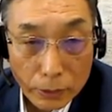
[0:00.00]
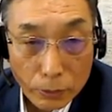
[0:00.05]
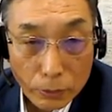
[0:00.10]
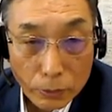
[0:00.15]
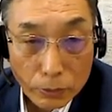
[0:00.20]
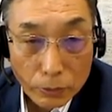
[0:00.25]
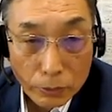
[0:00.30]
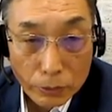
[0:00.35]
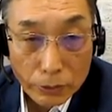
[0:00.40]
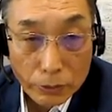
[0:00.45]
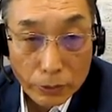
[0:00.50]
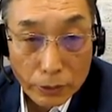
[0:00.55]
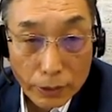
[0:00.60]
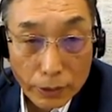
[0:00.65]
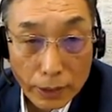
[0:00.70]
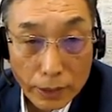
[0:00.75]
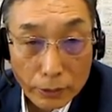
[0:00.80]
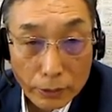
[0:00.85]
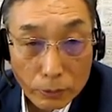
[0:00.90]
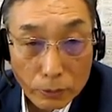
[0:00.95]

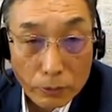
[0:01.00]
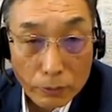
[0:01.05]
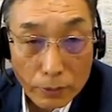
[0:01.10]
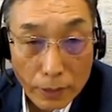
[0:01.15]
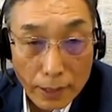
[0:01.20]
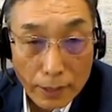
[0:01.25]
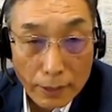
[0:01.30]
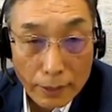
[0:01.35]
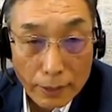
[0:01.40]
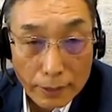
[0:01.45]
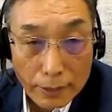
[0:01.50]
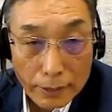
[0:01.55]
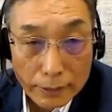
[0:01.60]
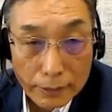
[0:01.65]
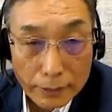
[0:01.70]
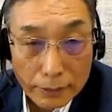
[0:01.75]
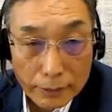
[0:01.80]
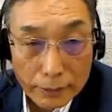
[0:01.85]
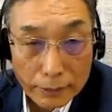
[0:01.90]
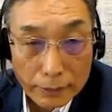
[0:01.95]
used uh,
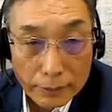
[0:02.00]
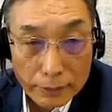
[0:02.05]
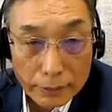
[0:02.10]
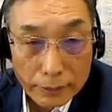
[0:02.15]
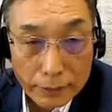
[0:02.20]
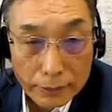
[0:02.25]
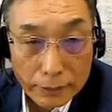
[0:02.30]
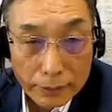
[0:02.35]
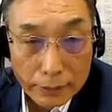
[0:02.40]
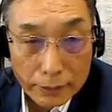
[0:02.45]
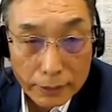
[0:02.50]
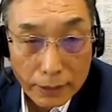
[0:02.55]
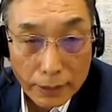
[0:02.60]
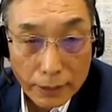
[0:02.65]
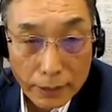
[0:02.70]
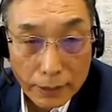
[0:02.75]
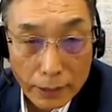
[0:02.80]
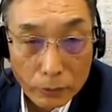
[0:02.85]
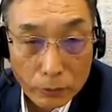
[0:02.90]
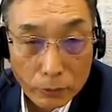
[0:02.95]
to establish the
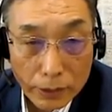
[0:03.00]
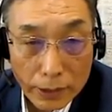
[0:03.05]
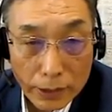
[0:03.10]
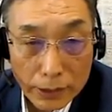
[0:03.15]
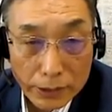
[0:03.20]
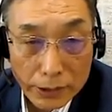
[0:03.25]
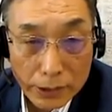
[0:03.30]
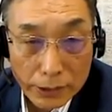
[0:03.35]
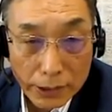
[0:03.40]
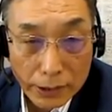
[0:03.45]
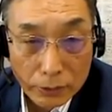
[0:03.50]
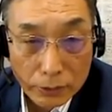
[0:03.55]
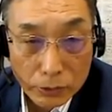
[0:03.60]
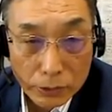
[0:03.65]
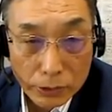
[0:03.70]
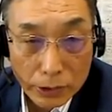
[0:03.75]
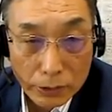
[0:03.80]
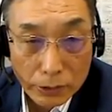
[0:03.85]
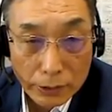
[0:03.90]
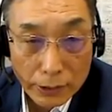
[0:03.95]
activity
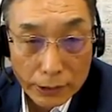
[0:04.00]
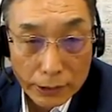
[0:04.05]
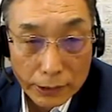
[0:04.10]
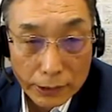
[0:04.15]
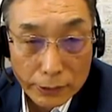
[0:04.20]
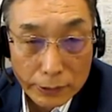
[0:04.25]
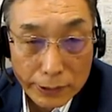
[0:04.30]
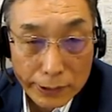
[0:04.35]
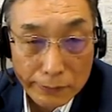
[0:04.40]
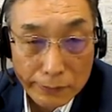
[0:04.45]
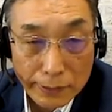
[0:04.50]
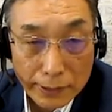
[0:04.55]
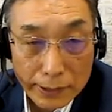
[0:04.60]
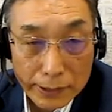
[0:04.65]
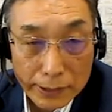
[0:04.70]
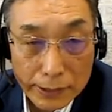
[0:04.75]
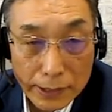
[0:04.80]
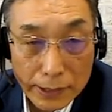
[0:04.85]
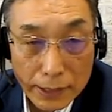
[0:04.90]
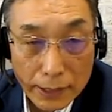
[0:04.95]
targets
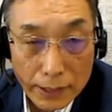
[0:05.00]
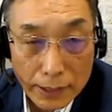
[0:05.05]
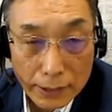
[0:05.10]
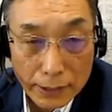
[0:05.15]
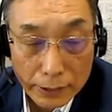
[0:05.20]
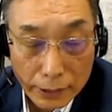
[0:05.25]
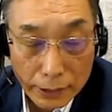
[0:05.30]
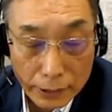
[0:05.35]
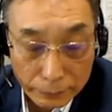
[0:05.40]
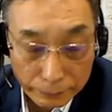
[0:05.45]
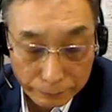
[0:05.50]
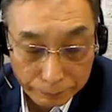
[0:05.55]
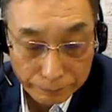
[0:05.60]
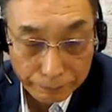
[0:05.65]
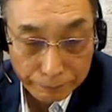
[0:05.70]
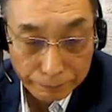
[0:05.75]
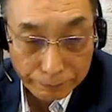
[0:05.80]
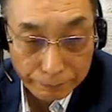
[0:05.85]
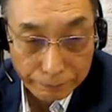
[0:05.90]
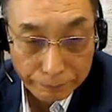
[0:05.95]
and form
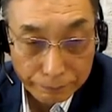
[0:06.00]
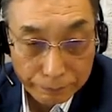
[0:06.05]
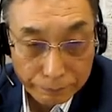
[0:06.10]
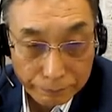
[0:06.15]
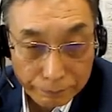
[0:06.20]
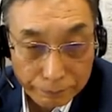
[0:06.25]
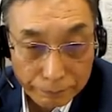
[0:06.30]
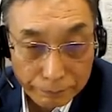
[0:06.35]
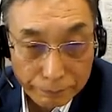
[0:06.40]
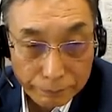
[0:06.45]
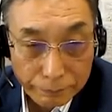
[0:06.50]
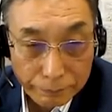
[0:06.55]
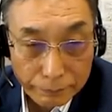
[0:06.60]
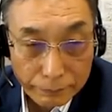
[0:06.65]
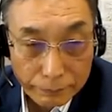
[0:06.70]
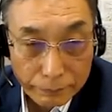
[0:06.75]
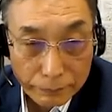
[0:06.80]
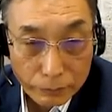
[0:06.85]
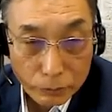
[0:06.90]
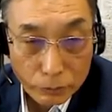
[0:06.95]
consensus.
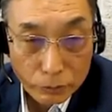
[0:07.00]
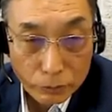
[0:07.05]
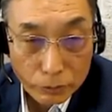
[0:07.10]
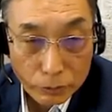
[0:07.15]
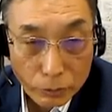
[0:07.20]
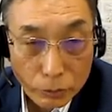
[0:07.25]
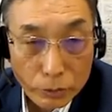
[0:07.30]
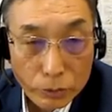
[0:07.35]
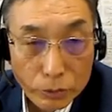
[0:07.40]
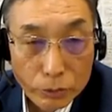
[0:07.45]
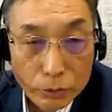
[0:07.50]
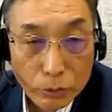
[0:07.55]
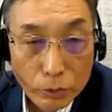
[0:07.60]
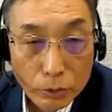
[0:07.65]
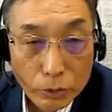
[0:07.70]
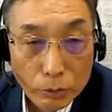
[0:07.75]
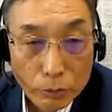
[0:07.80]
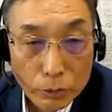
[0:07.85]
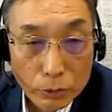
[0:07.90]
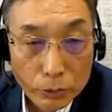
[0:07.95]

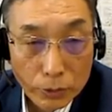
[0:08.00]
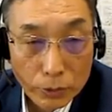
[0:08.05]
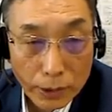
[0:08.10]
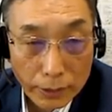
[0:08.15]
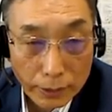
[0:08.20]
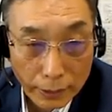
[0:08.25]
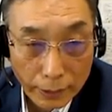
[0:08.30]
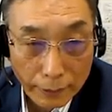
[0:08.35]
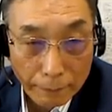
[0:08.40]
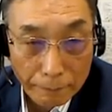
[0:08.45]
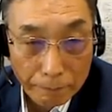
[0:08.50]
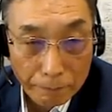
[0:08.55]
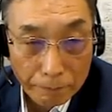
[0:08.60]
And